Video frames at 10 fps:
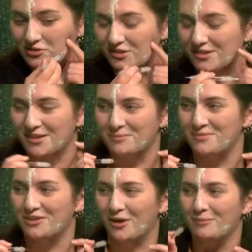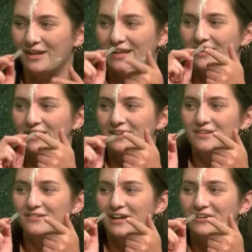just because I'm, you know, I'm like,
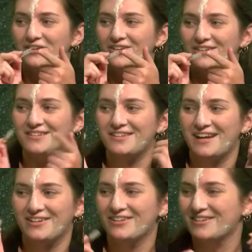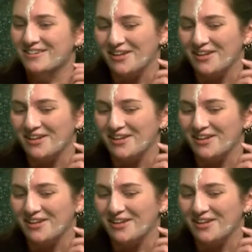does that hurt? Does that hurt?